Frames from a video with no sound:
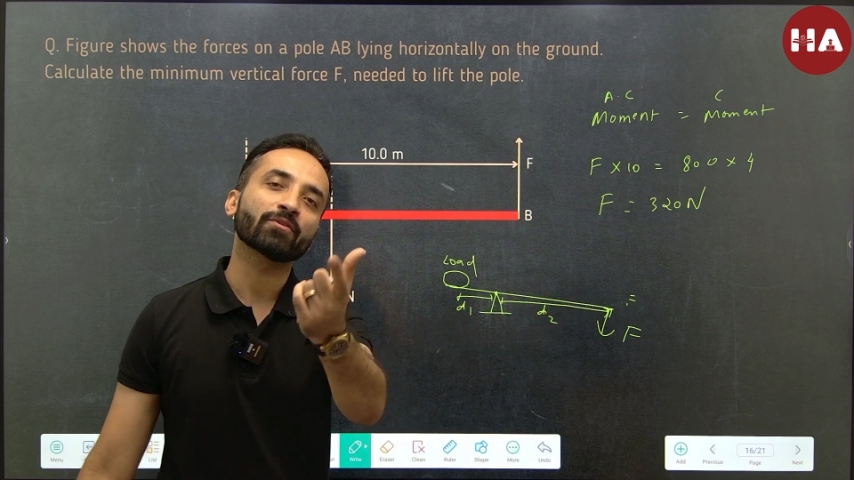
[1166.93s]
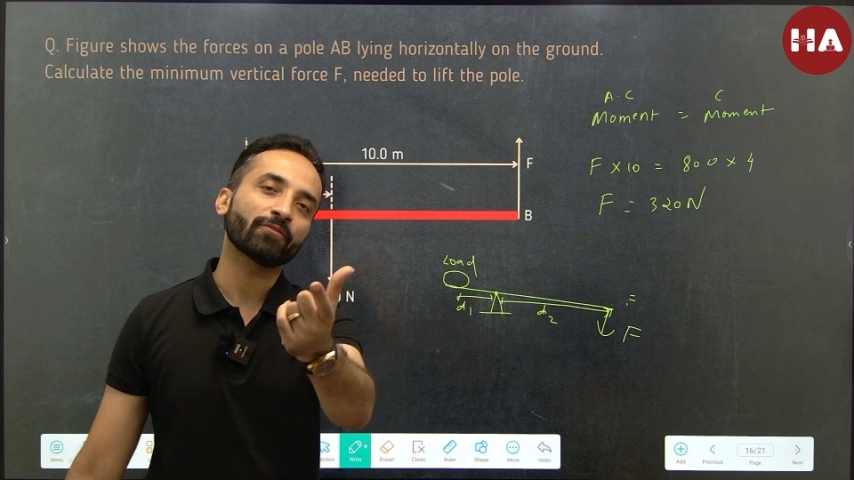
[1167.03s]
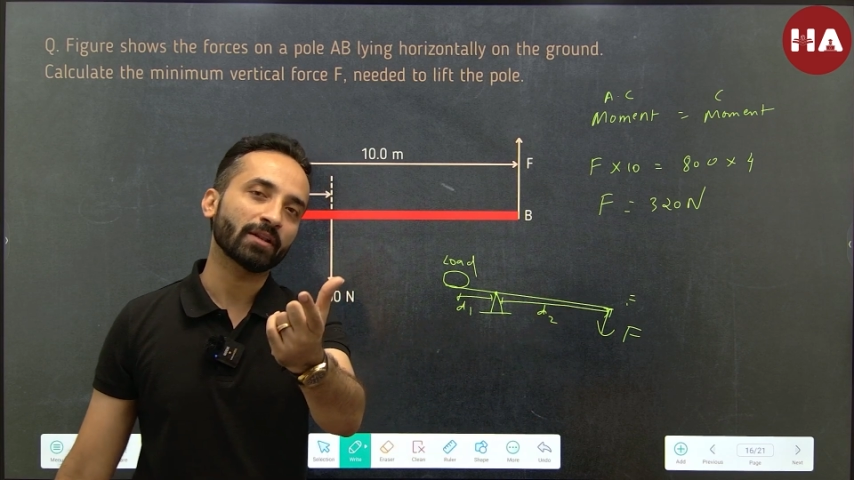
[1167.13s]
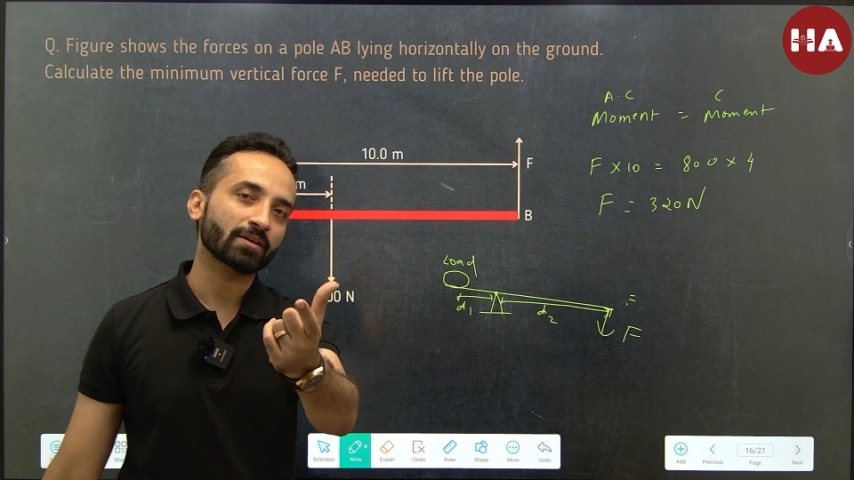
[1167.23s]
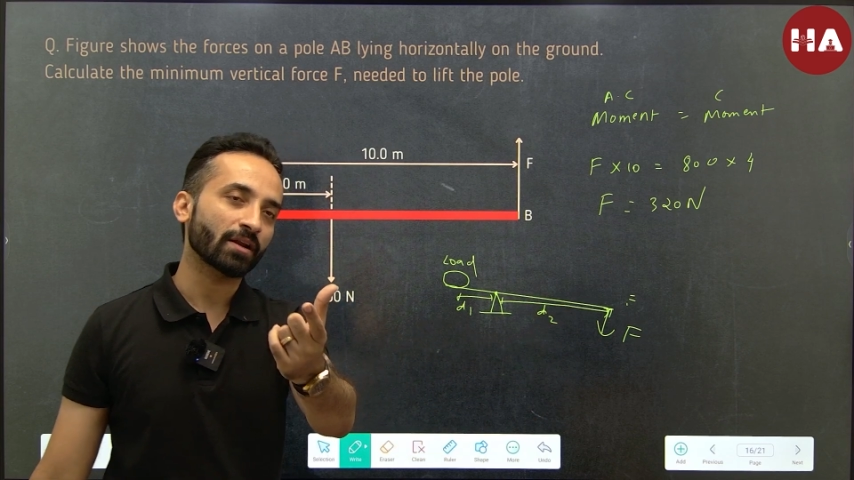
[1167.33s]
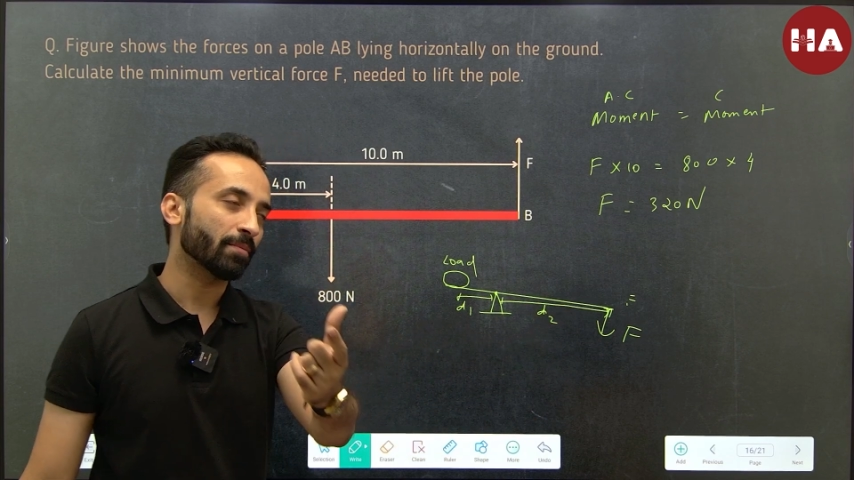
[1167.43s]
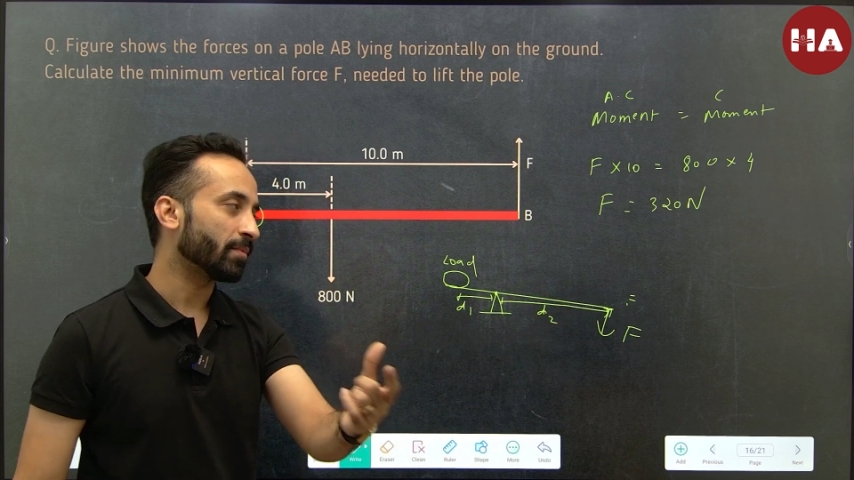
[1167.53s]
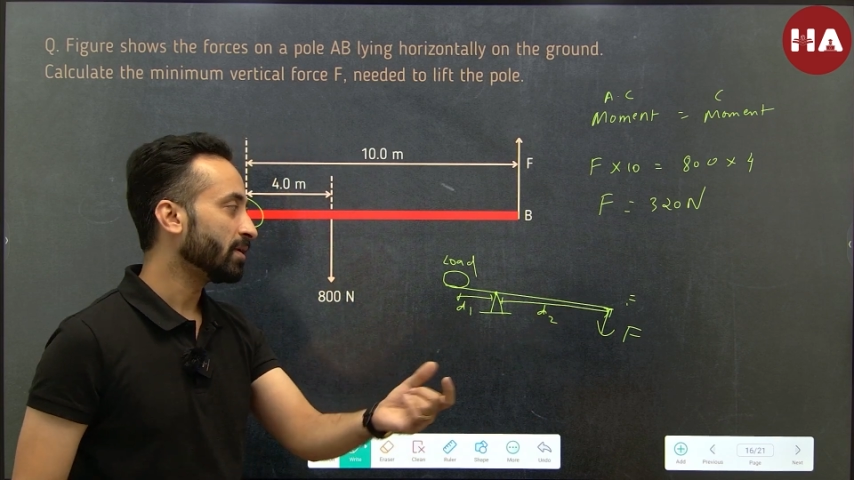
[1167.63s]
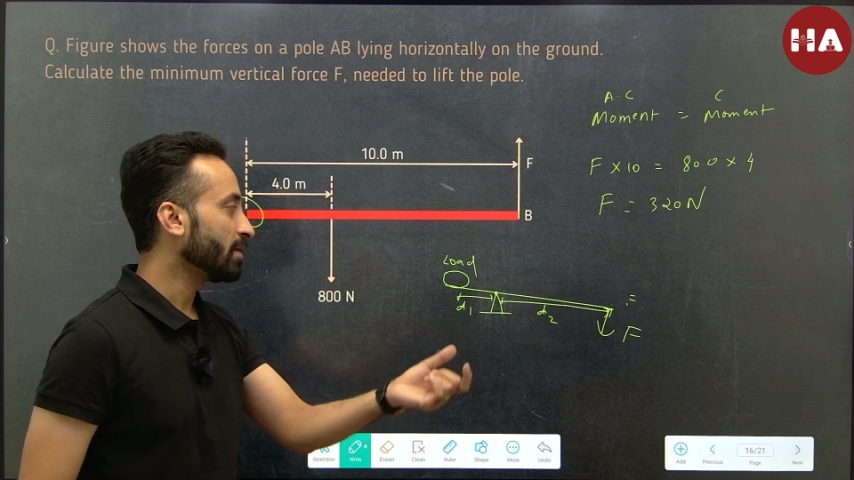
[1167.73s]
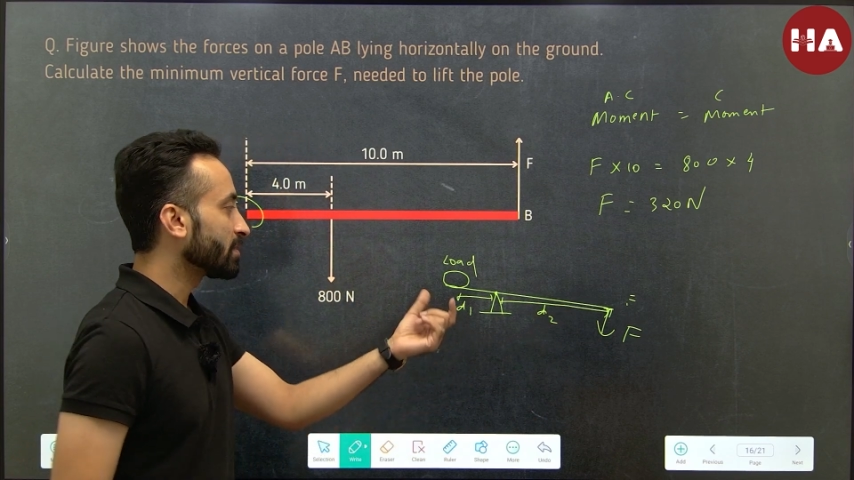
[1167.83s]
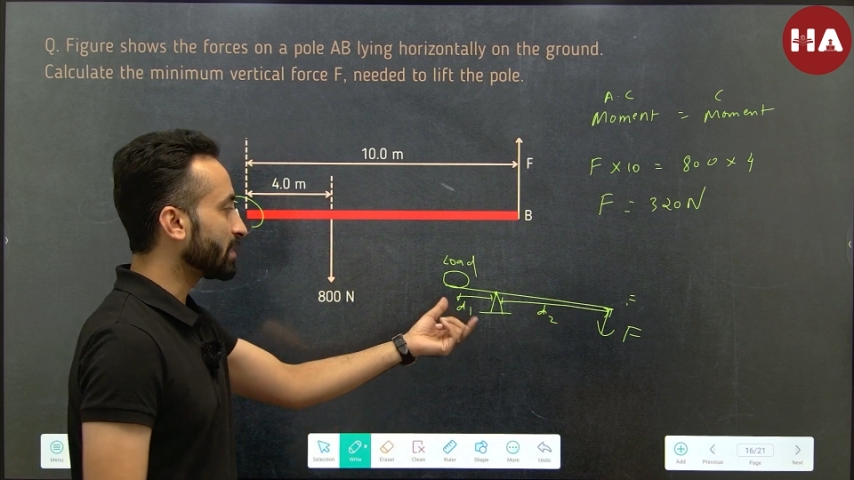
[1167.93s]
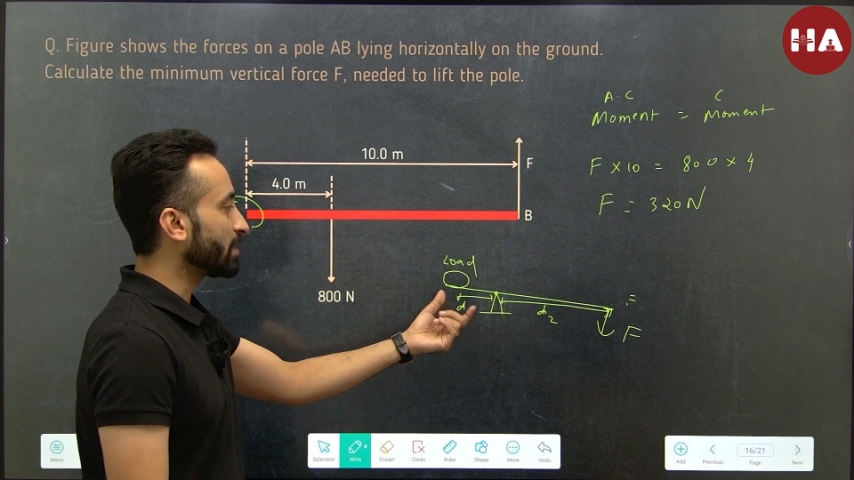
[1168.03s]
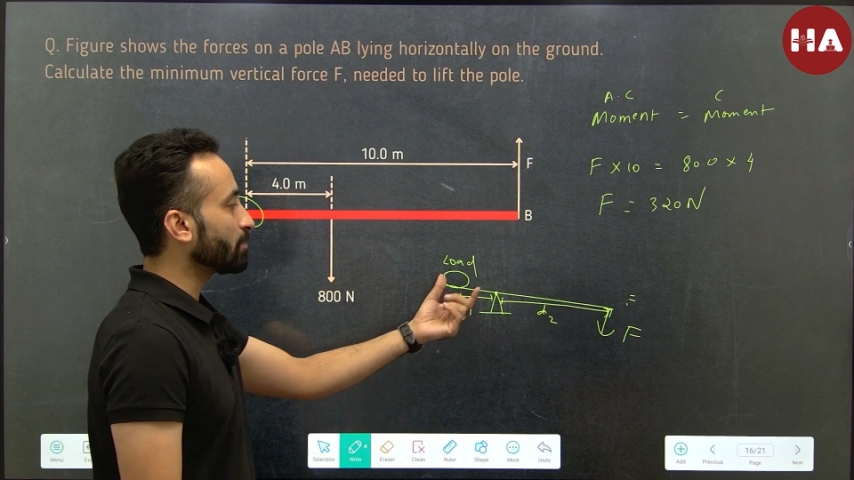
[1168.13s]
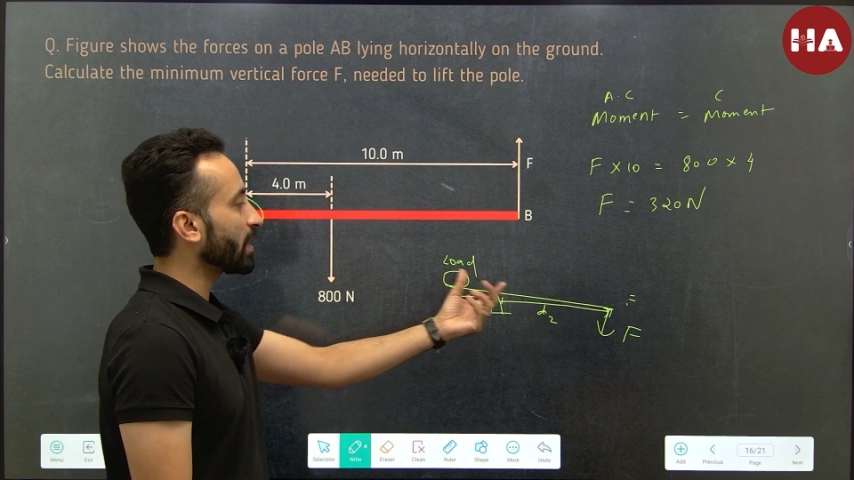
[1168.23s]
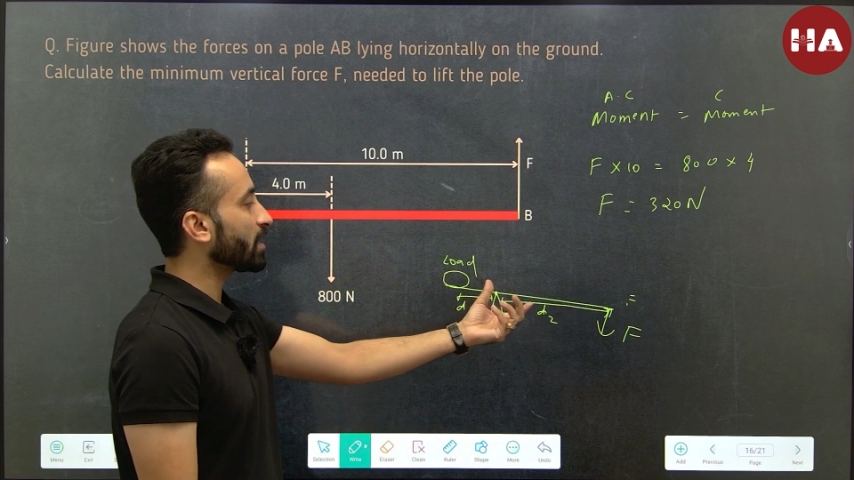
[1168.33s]
fulcrum,
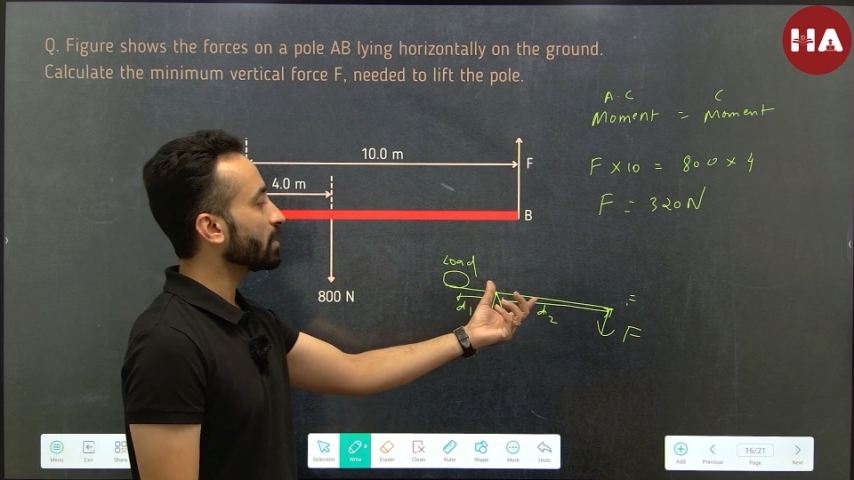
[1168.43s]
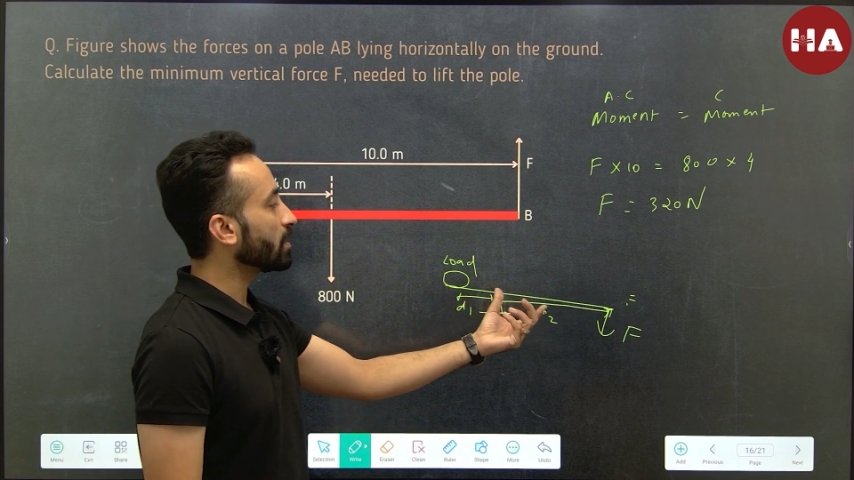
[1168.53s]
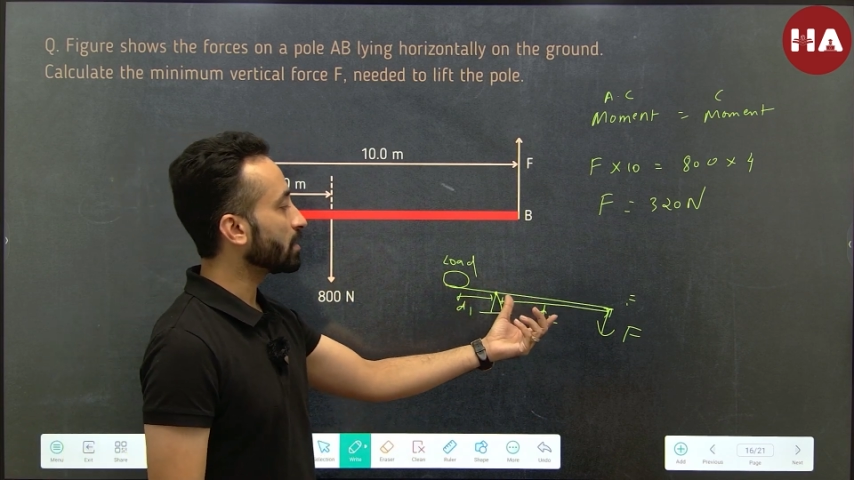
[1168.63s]
then by